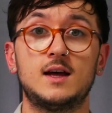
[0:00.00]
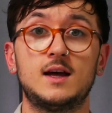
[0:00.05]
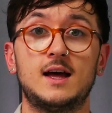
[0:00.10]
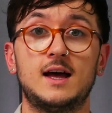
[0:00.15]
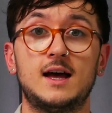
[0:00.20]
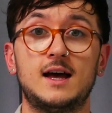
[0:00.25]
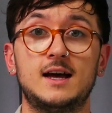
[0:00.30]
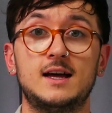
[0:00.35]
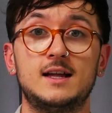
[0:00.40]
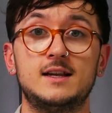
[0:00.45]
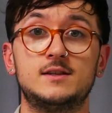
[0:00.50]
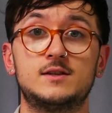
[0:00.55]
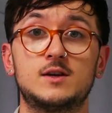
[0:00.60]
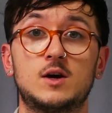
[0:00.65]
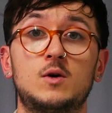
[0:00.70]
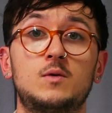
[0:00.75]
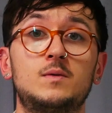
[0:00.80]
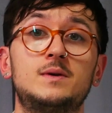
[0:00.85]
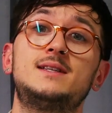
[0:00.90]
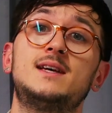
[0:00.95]
And
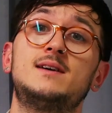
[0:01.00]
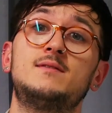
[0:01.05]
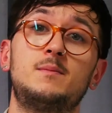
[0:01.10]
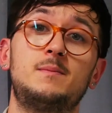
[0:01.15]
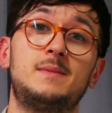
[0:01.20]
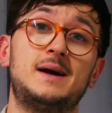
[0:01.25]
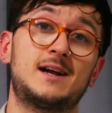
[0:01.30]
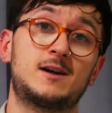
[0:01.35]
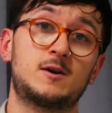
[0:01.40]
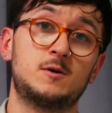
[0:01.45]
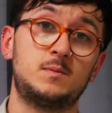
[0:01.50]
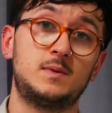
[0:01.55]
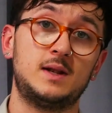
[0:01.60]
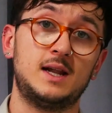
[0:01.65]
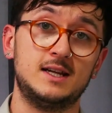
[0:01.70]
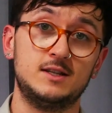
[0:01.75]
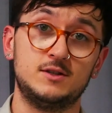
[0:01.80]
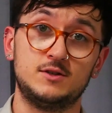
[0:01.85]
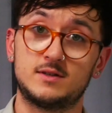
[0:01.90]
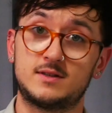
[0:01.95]
always have a backup
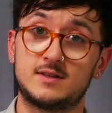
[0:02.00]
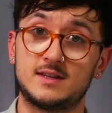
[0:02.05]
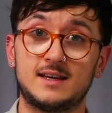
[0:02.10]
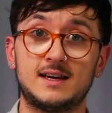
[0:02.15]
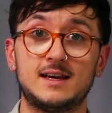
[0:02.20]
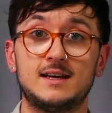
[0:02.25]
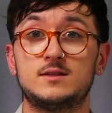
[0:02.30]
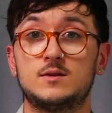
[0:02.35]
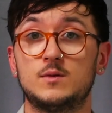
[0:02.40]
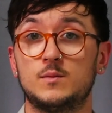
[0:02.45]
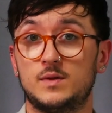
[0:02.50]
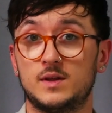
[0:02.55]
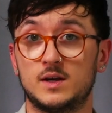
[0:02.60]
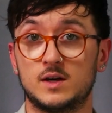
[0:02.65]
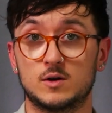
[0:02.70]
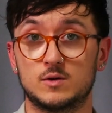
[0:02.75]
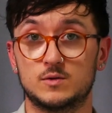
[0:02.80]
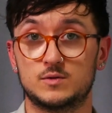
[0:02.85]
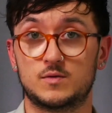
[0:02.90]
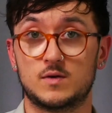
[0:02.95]
plan just in case something
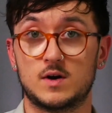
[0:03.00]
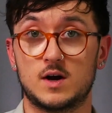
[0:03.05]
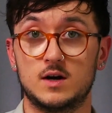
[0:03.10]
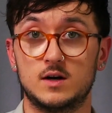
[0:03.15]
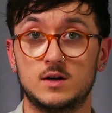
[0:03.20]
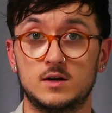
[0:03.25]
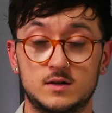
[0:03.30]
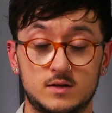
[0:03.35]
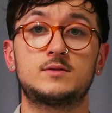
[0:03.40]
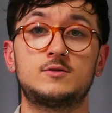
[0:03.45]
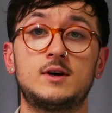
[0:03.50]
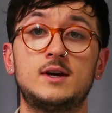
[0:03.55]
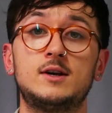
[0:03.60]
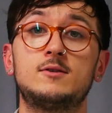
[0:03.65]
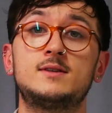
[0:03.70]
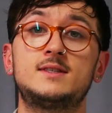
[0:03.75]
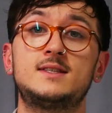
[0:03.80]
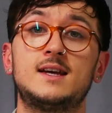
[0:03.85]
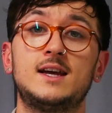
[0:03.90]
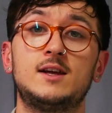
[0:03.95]
goes wrong. Try to
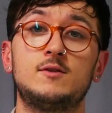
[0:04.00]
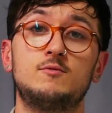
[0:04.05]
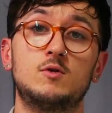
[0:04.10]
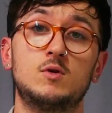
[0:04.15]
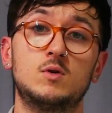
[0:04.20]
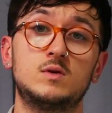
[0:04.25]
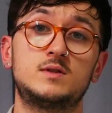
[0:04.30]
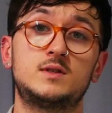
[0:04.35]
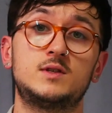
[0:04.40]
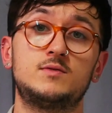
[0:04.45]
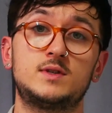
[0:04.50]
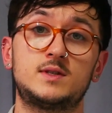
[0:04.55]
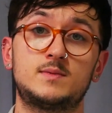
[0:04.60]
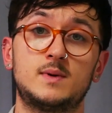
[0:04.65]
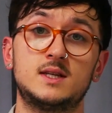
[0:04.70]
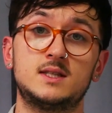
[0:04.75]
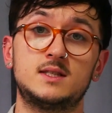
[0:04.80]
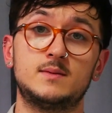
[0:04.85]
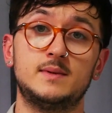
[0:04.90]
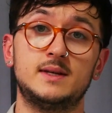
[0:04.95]
assign roles and
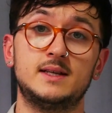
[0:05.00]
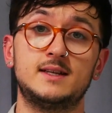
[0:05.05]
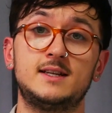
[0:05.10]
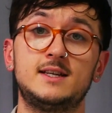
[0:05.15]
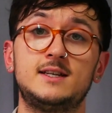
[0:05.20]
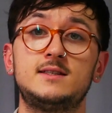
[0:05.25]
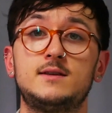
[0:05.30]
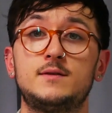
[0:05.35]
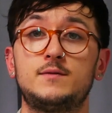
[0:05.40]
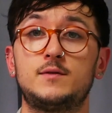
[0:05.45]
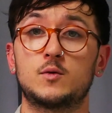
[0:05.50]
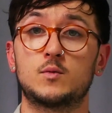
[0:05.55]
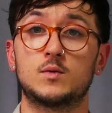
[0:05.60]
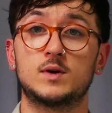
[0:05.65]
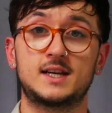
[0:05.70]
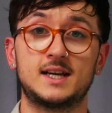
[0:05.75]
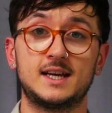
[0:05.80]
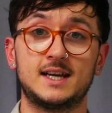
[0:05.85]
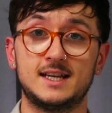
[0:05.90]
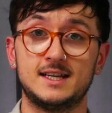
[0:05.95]
responsibilities if you're
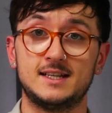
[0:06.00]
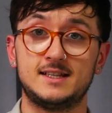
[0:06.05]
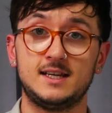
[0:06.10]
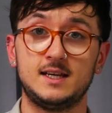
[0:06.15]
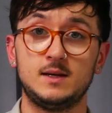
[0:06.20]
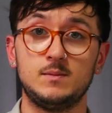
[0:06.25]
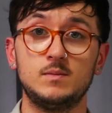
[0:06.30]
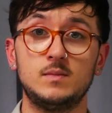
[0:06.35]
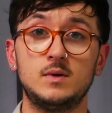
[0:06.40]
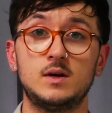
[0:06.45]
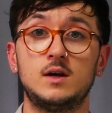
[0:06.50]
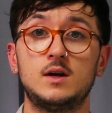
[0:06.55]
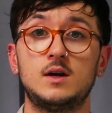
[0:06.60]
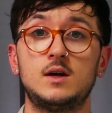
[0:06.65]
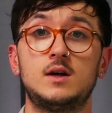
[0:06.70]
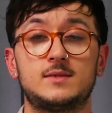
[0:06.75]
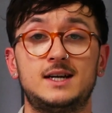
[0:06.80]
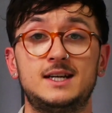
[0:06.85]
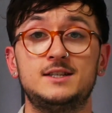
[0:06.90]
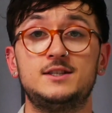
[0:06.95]
working in a team,
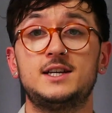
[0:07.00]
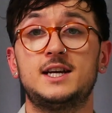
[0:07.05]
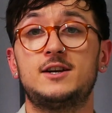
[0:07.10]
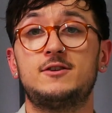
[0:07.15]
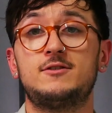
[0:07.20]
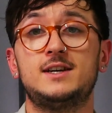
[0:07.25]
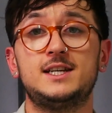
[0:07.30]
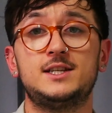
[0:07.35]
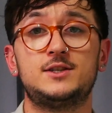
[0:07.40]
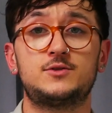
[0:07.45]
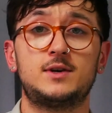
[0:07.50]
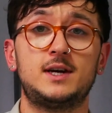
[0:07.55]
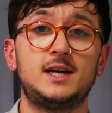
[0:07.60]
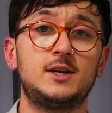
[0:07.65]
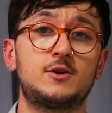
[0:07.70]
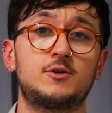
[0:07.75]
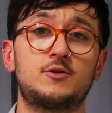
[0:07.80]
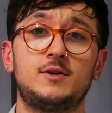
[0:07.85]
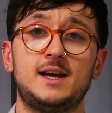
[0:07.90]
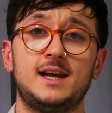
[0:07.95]
and generally try to
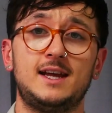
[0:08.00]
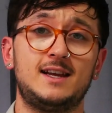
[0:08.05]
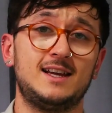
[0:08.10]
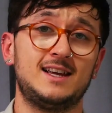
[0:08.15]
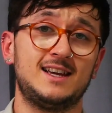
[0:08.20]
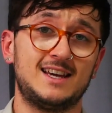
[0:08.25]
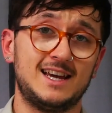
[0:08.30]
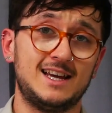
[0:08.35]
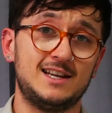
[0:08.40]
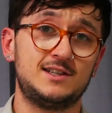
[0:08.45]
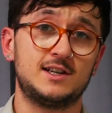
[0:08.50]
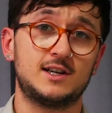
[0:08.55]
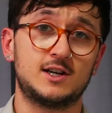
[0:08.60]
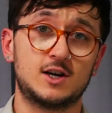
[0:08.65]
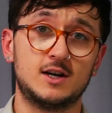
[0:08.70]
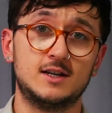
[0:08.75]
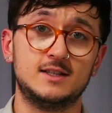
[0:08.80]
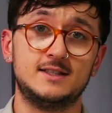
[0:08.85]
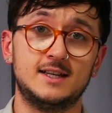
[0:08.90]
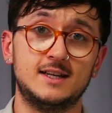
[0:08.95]
create engaging
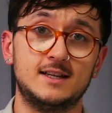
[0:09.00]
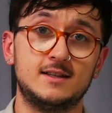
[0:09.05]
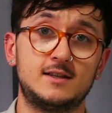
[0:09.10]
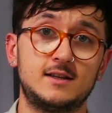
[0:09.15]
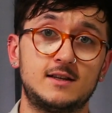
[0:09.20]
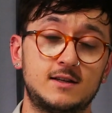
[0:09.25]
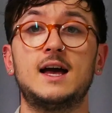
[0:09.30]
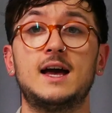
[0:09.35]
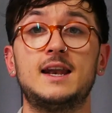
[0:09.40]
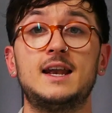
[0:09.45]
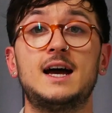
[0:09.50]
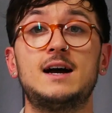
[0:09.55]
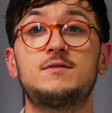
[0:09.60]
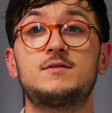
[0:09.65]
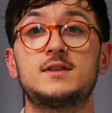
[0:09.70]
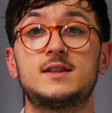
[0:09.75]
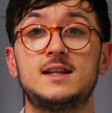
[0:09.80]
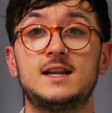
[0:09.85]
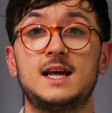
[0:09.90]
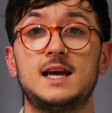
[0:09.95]
content. And
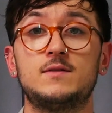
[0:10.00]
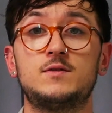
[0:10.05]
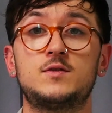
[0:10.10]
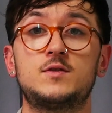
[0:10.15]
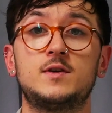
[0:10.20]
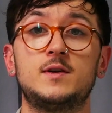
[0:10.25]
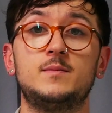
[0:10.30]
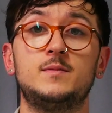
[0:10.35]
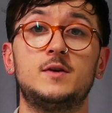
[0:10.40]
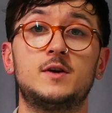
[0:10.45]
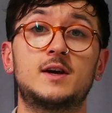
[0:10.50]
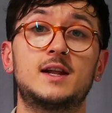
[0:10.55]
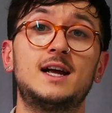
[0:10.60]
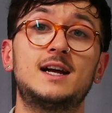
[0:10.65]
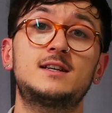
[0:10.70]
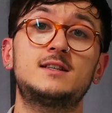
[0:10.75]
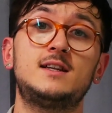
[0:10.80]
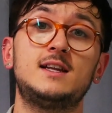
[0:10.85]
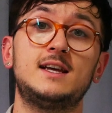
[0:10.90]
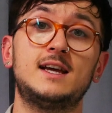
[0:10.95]
after the live stream, you can
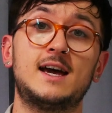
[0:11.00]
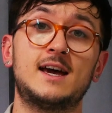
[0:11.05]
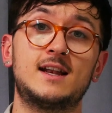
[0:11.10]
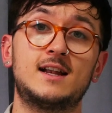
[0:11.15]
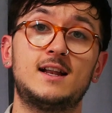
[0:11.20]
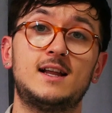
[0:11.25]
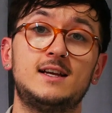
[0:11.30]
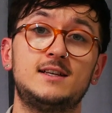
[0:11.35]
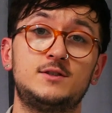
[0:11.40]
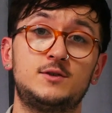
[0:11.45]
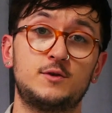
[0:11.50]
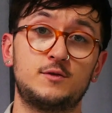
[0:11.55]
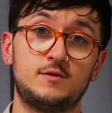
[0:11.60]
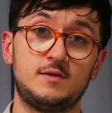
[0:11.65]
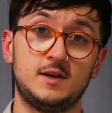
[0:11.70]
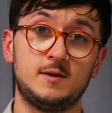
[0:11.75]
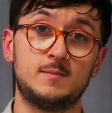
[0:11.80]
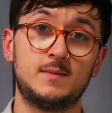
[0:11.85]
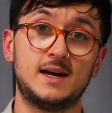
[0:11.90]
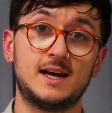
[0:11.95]
actually analyze your
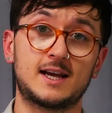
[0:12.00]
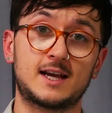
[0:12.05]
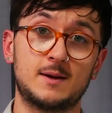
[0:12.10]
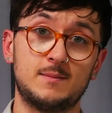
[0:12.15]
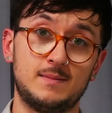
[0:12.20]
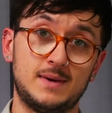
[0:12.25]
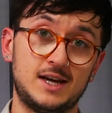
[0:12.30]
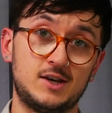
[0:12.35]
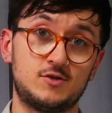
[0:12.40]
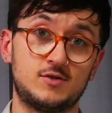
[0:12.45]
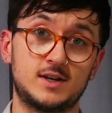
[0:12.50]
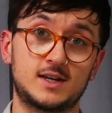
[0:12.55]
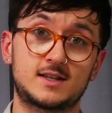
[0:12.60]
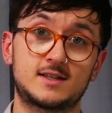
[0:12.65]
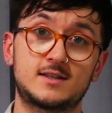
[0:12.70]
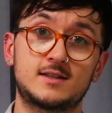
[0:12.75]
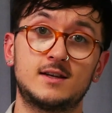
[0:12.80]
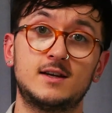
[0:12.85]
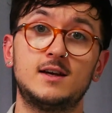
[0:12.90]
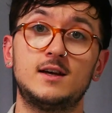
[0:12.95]
feedback and
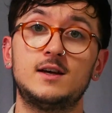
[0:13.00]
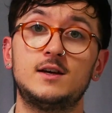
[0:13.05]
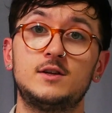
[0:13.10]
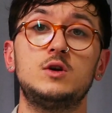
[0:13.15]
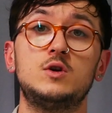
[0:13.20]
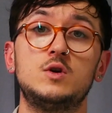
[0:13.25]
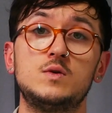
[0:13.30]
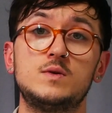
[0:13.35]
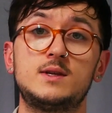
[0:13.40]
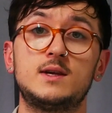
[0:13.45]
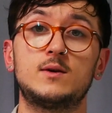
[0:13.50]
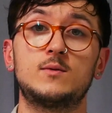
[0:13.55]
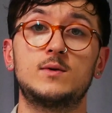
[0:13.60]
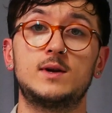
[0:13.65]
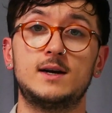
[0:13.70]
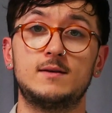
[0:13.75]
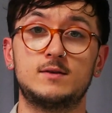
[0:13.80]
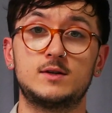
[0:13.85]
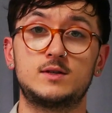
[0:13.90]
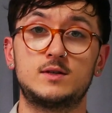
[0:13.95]
metrics using
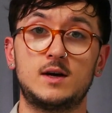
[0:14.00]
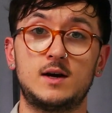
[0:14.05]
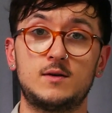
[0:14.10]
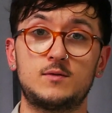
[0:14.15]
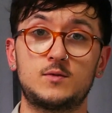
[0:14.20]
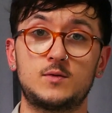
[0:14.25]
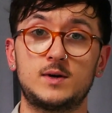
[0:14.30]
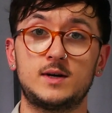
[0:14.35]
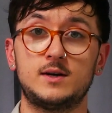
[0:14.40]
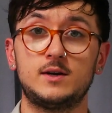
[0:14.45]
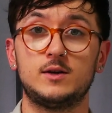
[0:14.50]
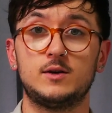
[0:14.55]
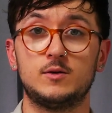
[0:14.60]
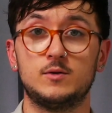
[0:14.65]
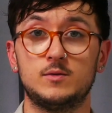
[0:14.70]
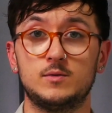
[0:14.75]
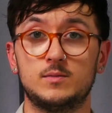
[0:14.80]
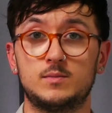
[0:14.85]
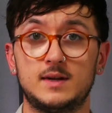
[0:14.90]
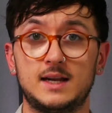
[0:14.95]
whatever software
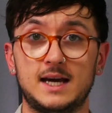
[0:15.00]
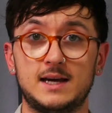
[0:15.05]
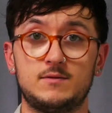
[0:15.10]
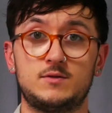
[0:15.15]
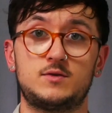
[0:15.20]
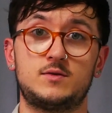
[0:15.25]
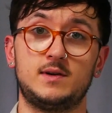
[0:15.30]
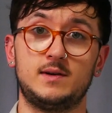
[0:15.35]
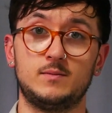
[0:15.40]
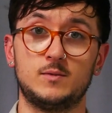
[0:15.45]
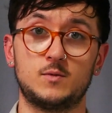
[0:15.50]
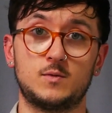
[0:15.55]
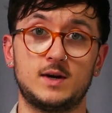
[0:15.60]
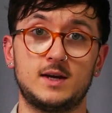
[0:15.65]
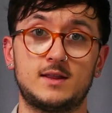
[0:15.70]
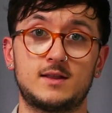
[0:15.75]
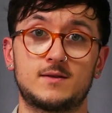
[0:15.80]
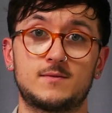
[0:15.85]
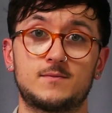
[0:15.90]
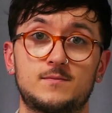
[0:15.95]
you live streamed with.
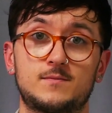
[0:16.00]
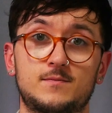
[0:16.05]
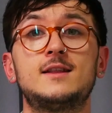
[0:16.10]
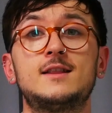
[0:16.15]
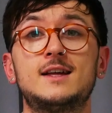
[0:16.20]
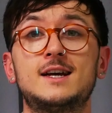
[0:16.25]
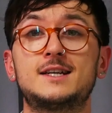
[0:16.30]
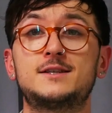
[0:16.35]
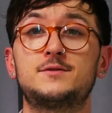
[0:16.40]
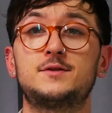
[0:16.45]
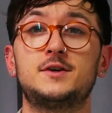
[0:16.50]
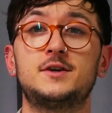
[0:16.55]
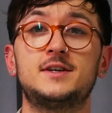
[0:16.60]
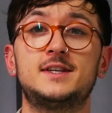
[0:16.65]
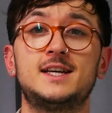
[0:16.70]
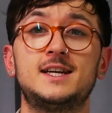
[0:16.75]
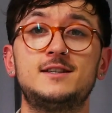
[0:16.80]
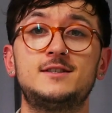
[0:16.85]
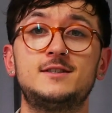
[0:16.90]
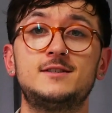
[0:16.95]
Thanks for your
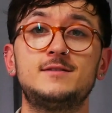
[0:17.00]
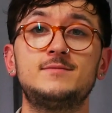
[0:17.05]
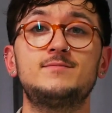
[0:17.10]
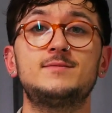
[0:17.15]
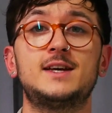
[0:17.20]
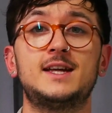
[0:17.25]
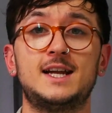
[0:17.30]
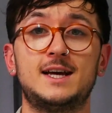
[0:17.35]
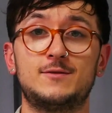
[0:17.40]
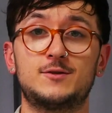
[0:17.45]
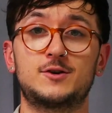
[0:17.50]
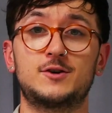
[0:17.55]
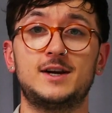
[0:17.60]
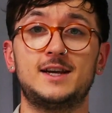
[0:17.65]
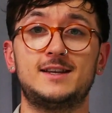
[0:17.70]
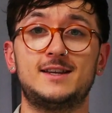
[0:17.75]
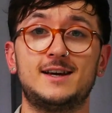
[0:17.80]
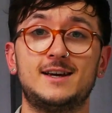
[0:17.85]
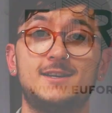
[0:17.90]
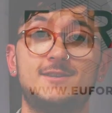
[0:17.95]
attention and have a great day.